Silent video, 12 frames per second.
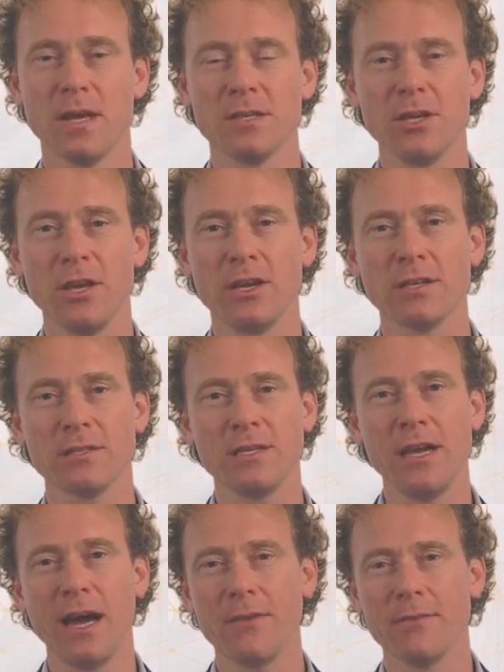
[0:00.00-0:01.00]
So you can
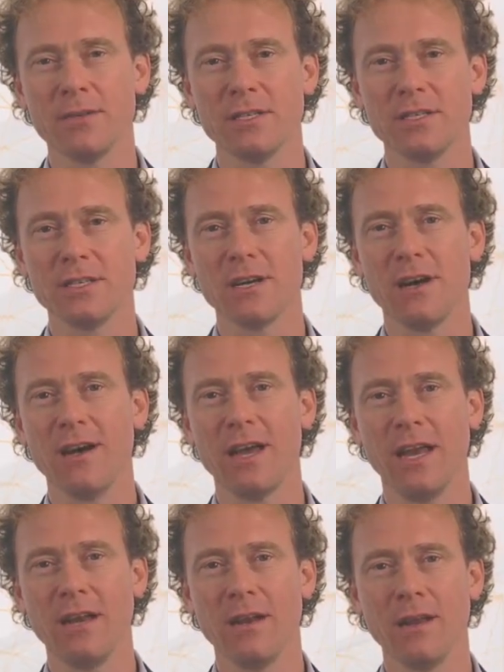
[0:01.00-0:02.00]
see how the
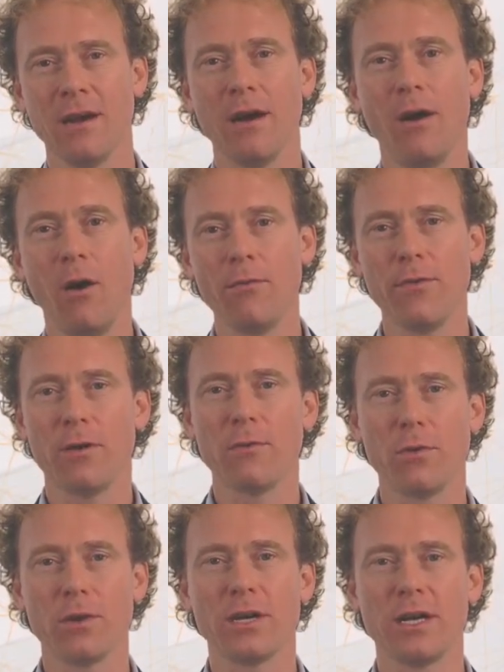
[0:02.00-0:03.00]
design of our
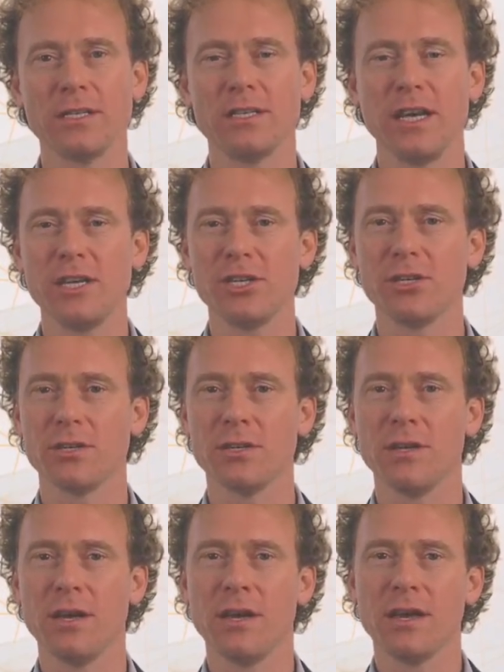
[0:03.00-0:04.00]
organization
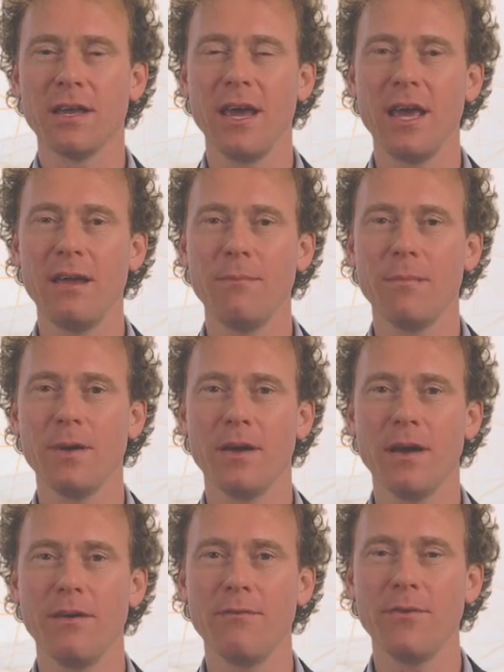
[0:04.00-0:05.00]
came
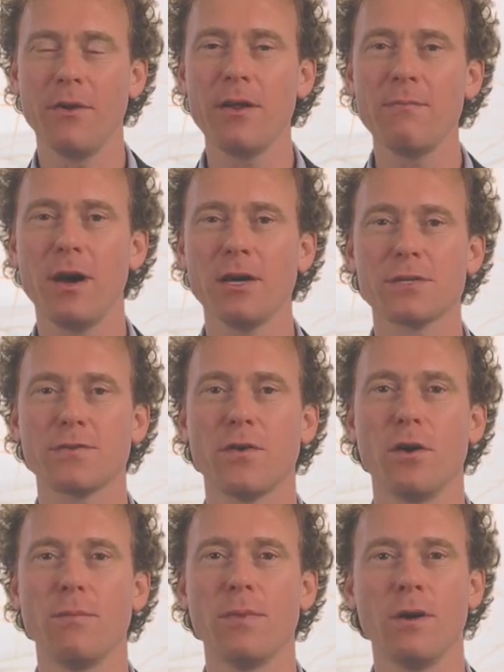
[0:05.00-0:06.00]
very much
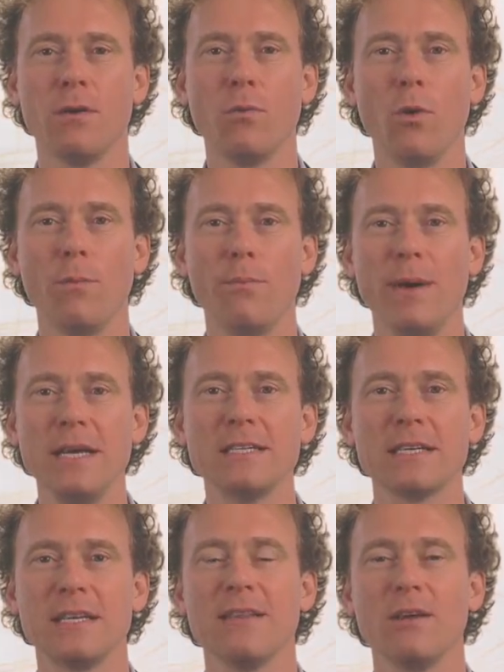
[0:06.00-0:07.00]
from what
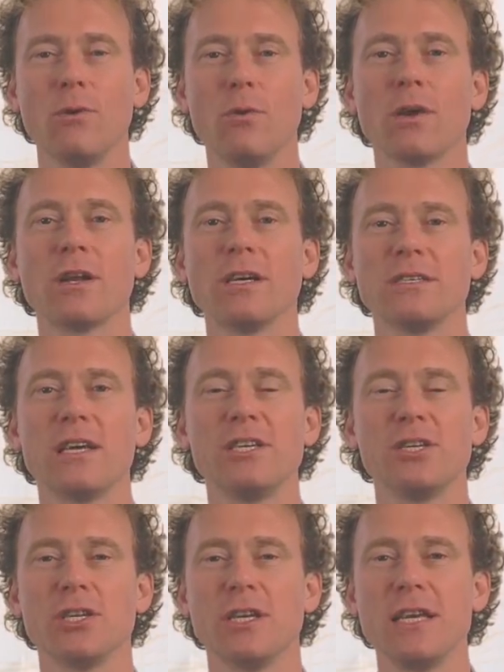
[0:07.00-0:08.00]
basically the
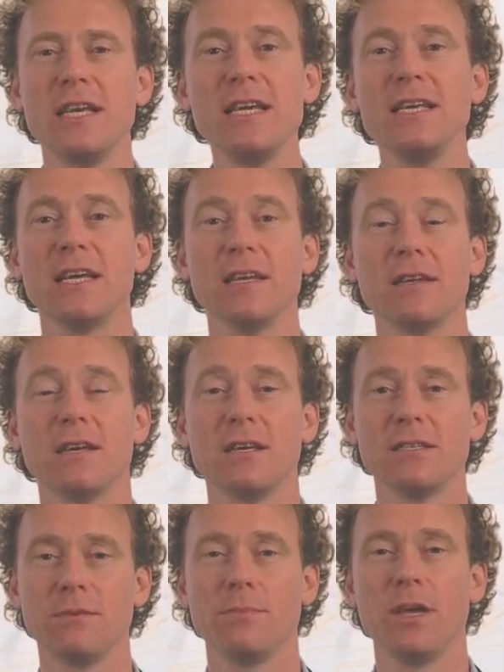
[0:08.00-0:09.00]
organization needed
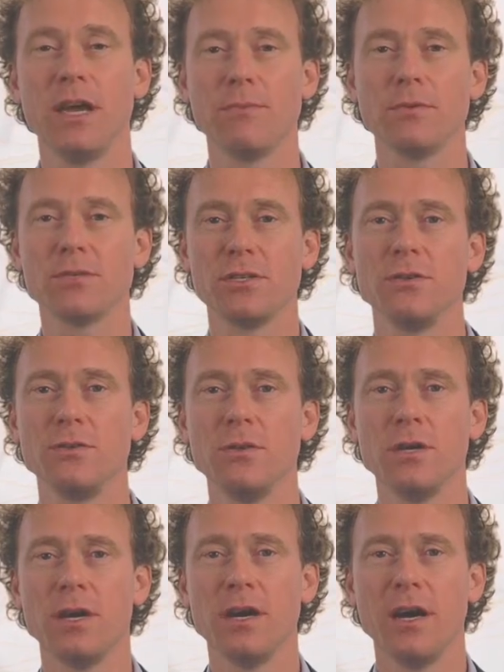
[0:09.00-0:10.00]
to be able to
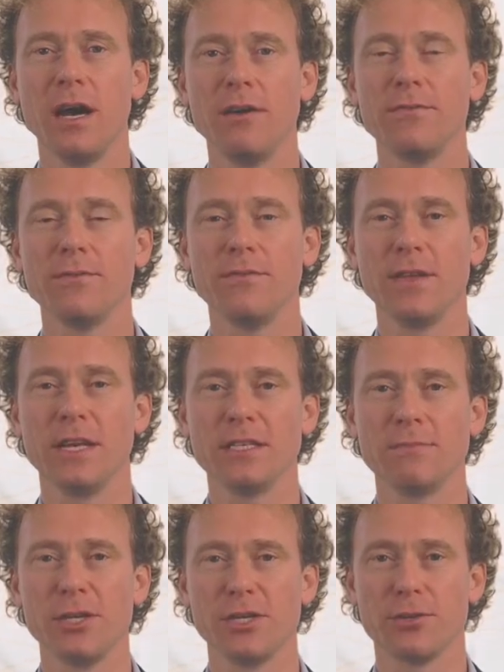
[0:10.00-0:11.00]
fulfill
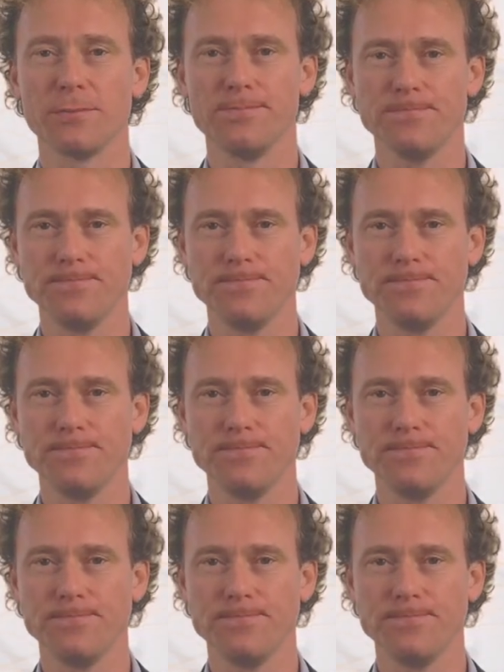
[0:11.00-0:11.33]
its mission.